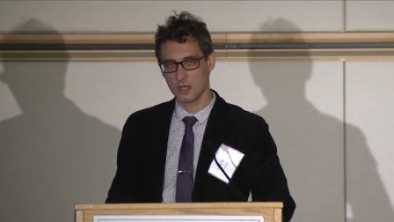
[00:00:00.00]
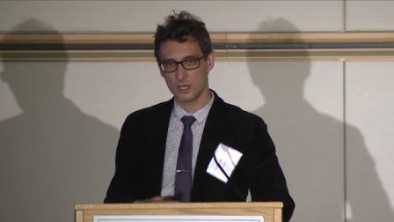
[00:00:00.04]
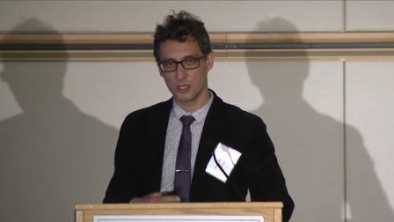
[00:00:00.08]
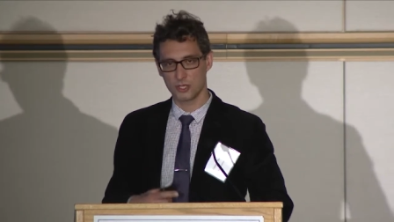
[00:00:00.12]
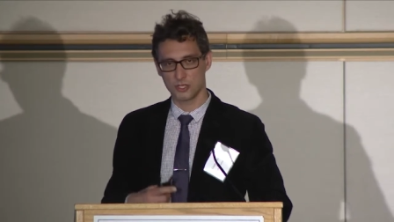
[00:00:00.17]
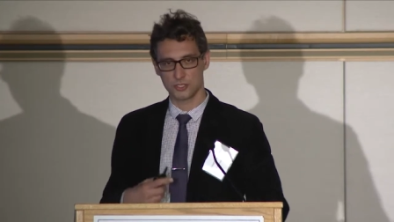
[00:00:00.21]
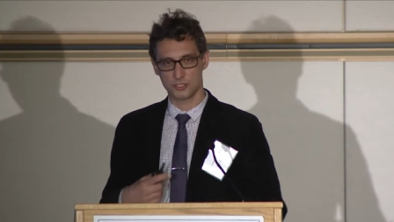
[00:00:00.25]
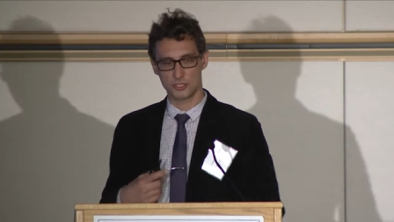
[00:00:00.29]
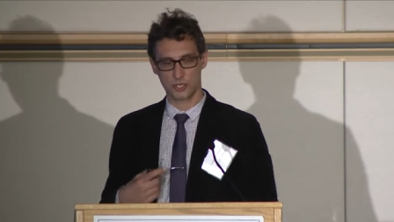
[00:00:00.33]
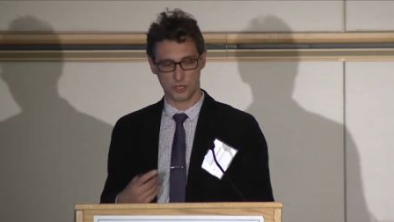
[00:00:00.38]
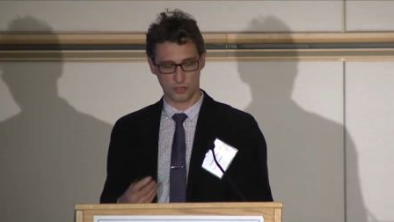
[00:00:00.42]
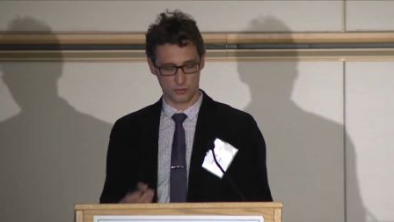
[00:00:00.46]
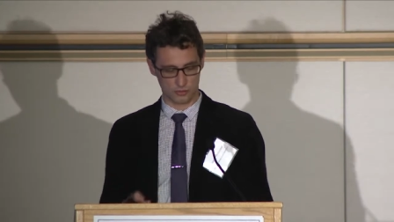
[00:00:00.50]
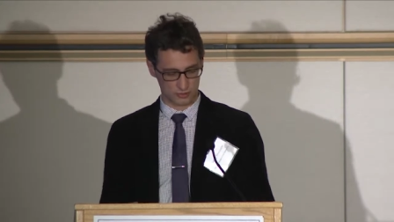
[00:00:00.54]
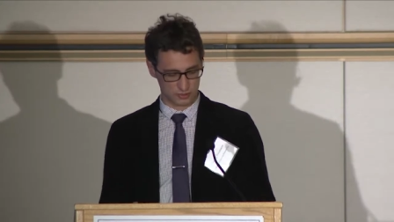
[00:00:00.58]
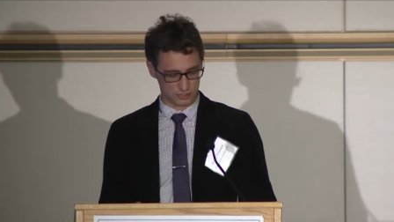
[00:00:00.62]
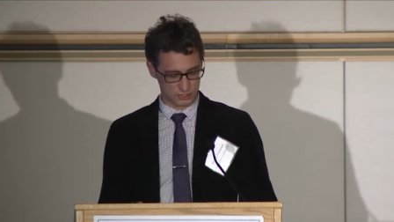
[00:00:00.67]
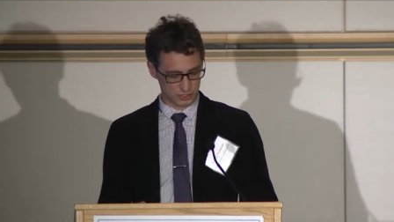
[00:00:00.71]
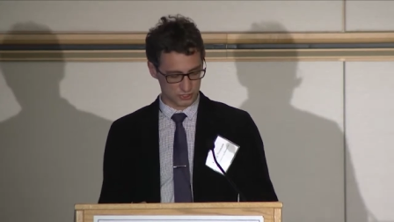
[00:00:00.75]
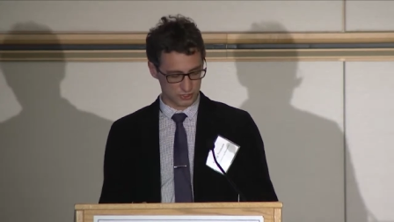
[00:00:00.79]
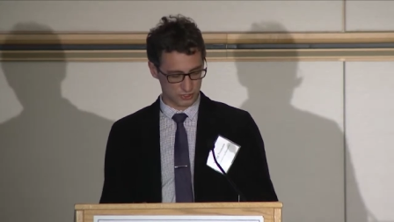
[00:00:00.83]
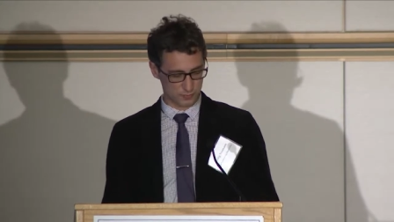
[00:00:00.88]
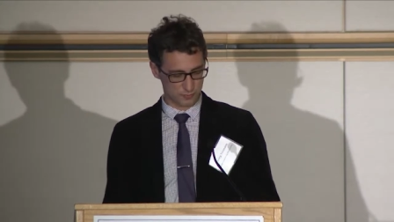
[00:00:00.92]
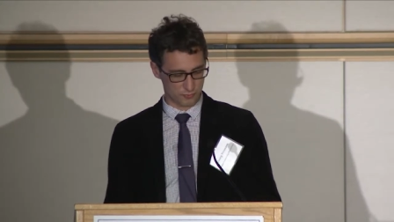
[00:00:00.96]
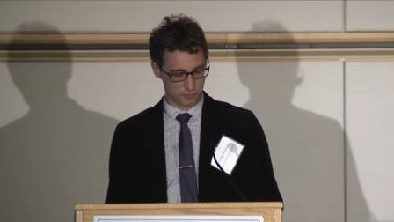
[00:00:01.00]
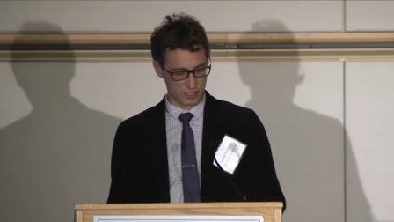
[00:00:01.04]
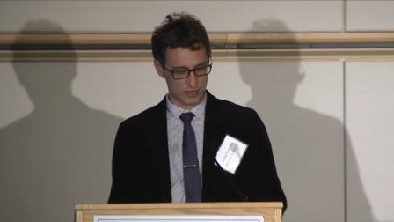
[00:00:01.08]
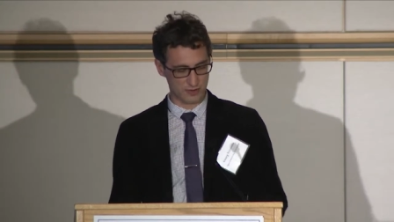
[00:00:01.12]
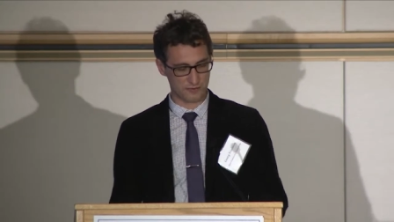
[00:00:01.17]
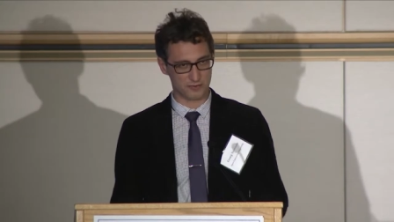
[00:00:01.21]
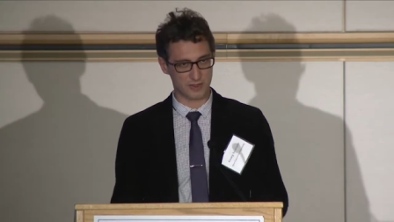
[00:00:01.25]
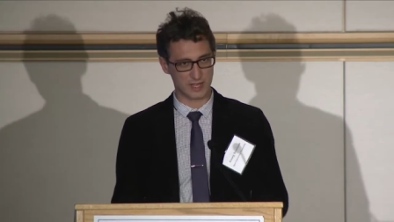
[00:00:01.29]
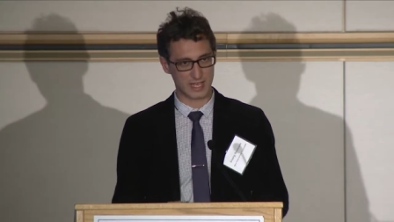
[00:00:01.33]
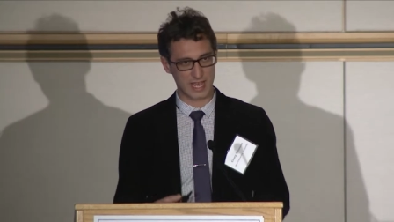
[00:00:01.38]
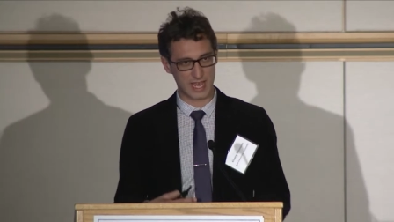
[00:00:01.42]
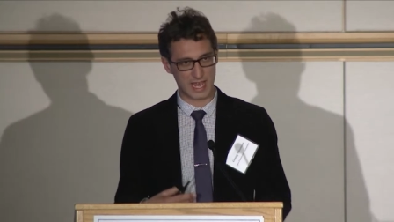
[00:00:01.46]
So just to
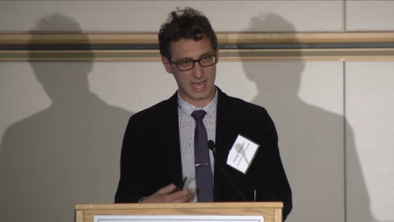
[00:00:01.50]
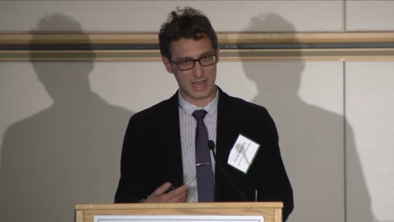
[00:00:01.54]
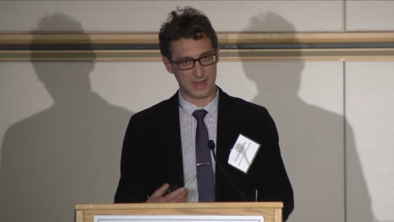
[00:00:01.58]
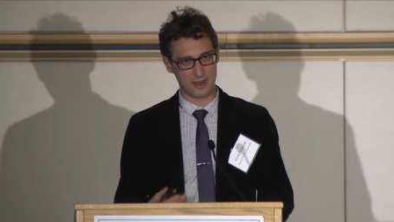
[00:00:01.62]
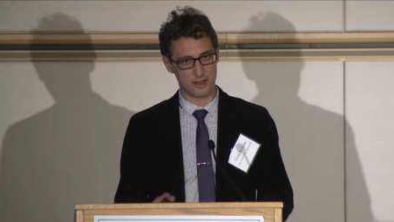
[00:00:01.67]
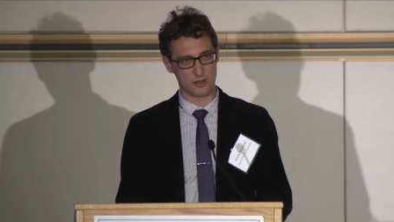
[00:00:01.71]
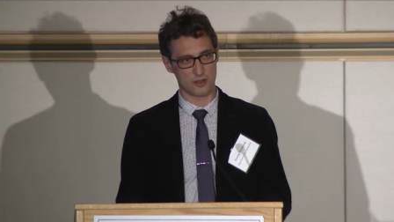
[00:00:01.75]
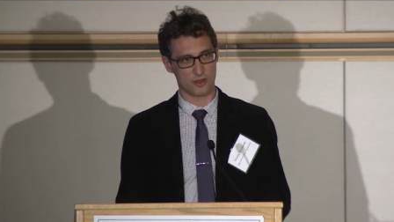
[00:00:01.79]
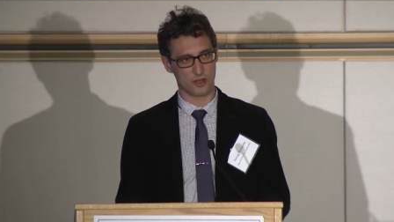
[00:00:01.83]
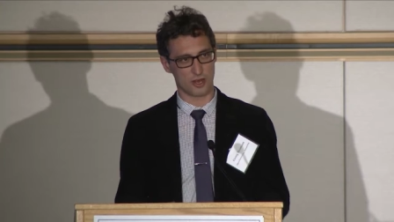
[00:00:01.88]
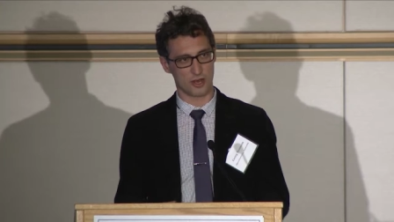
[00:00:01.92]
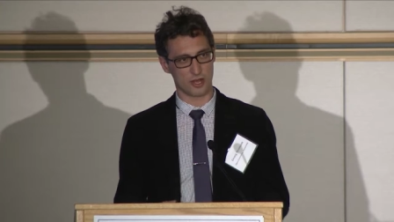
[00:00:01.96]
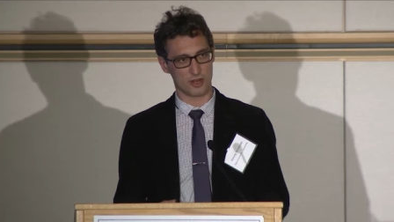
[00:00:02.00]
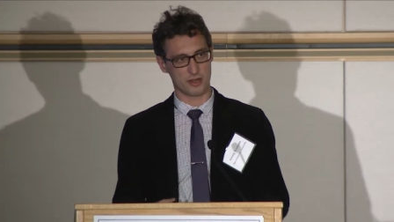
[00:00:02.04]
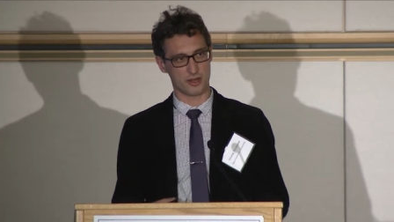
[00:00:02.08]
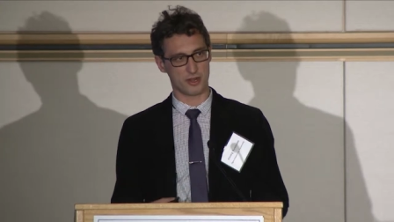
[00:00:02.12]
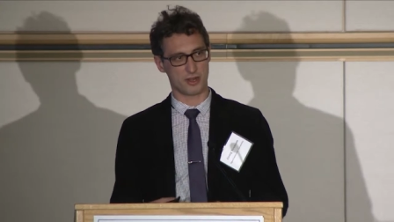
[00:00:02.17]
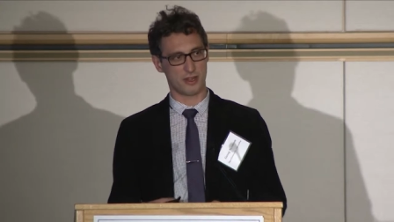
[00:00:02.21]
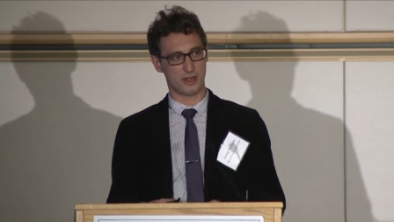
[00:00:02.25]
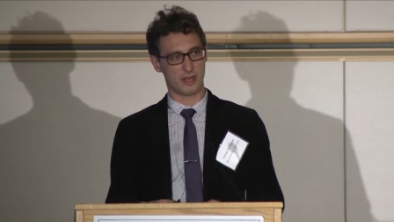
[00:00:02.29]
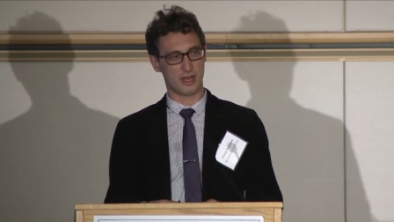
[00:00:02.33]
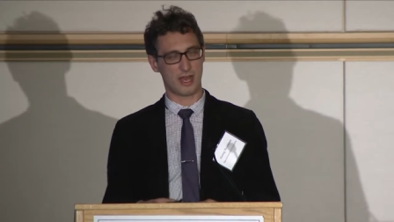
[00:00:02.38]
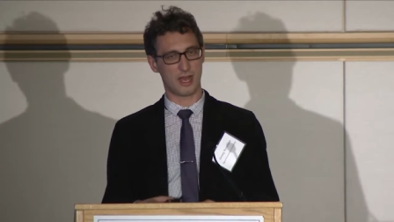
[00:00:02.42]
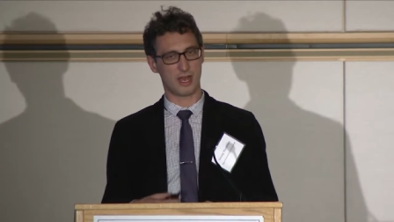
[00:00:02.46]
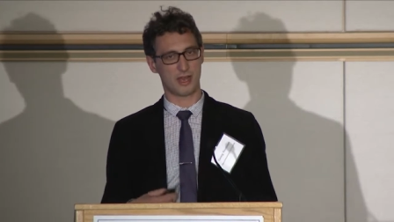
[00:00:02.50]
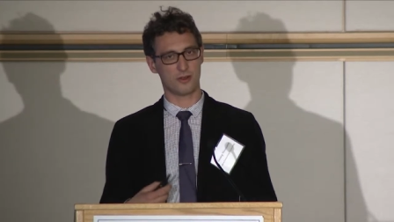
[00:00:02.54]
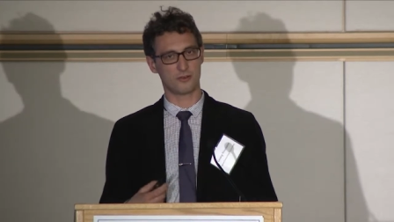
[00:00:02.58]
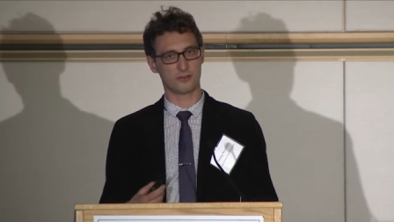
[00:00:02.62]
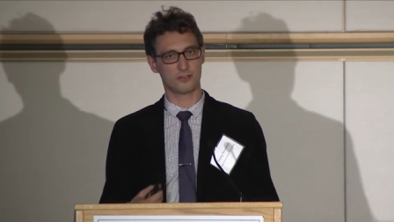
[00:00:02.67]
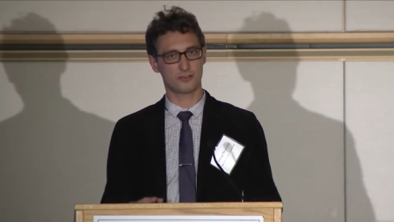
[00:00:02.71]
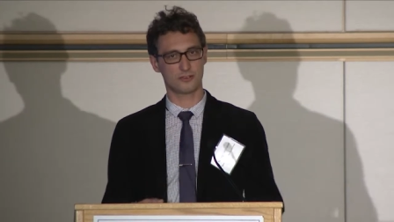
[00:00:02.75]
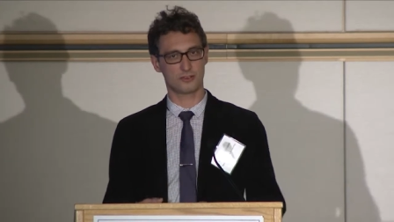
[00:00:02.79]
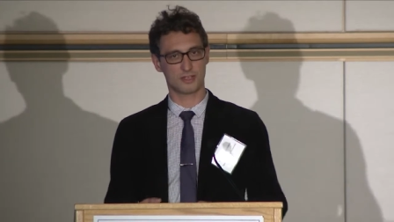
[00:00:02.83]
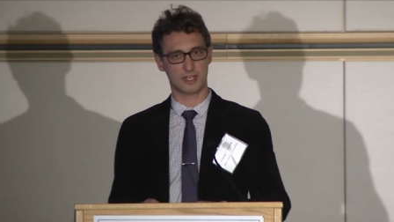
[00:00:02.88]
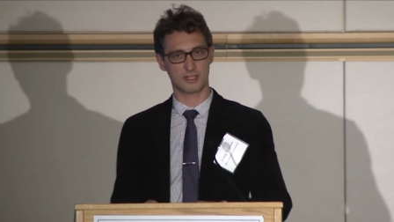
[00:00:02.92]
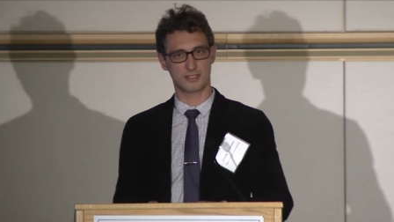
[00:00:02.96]
briefly end on how
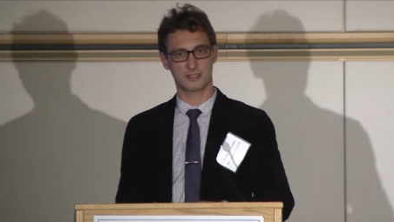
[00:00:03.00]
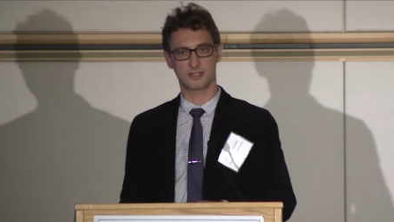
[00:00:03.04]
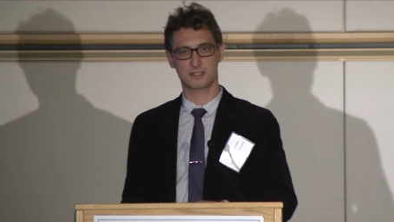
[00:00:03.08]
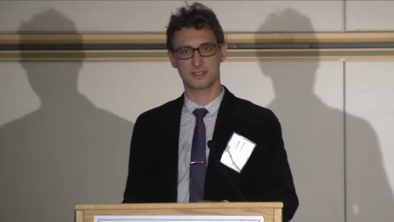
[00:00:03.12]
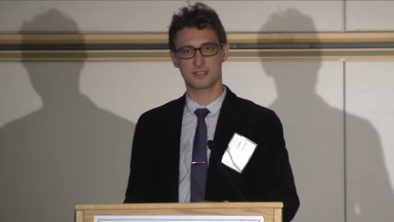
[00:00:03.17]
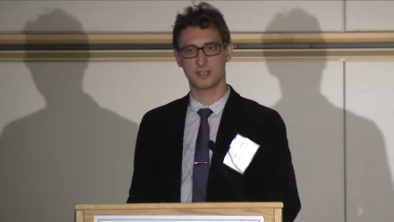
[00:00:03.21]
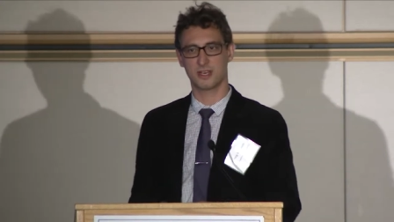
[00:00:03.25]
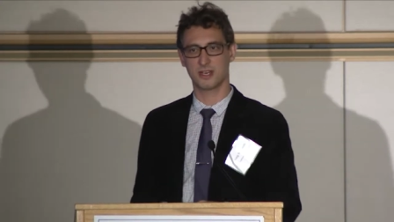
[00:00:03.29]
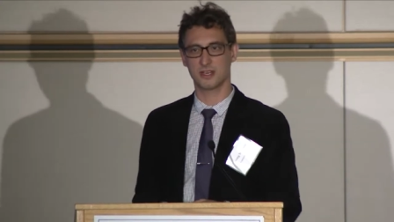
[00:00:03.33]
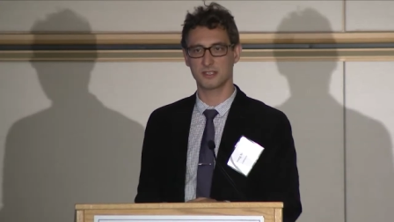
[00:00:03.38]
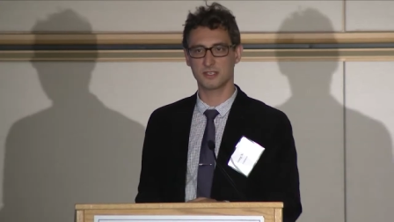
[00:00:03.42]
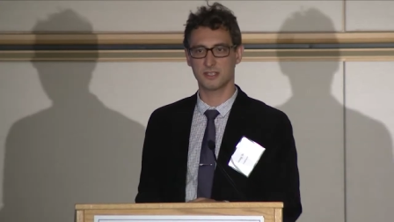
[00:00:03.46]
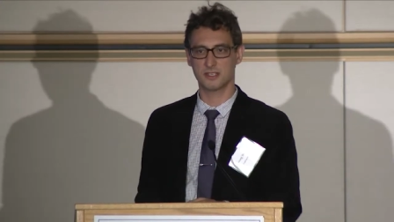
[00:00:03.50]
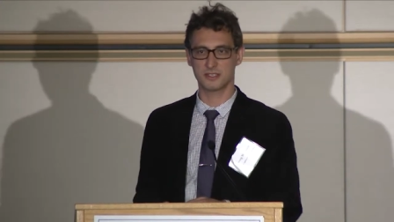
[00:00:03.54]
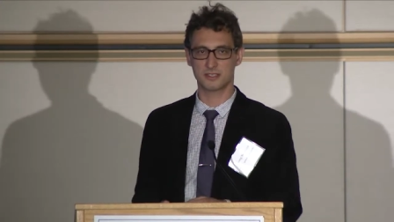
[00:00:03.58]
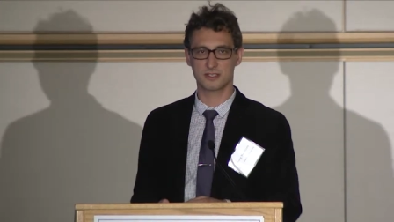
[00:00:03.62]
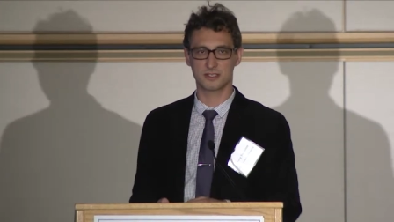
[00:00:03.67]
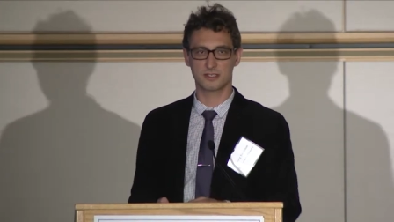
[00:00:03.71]
to get started,